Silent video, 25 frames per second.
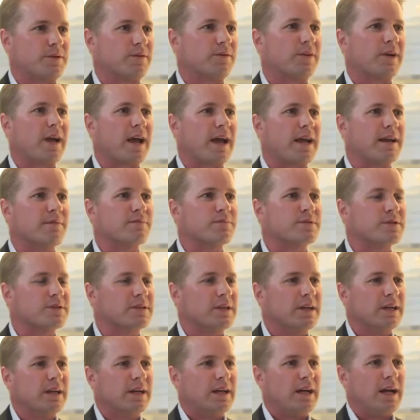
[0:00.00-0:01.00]
of
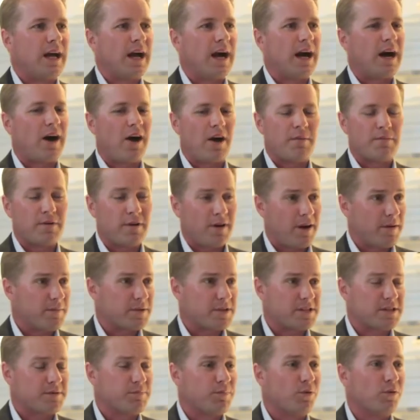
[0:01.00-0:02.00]
games. I'm
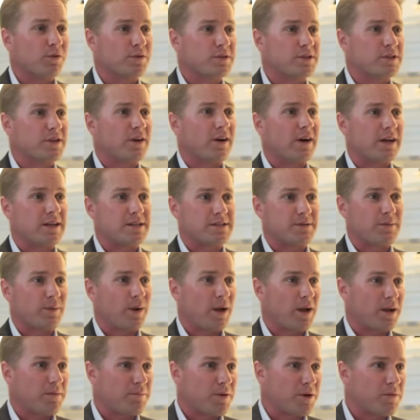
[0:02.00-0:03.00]
a sports guy, so I
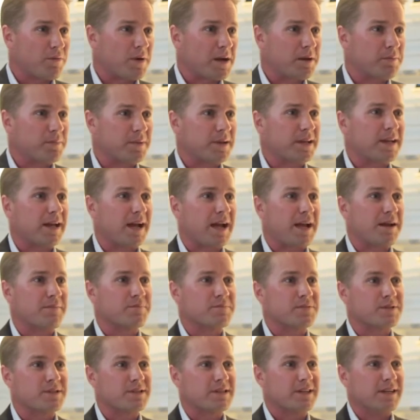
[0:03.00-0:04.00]
like my rugby
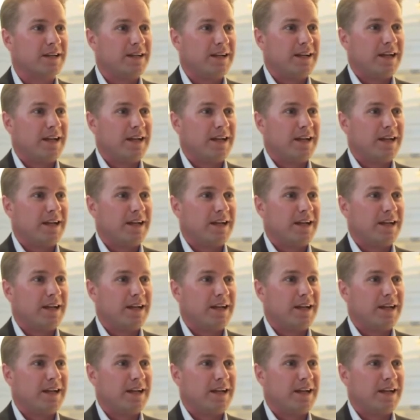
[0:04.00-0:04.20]
games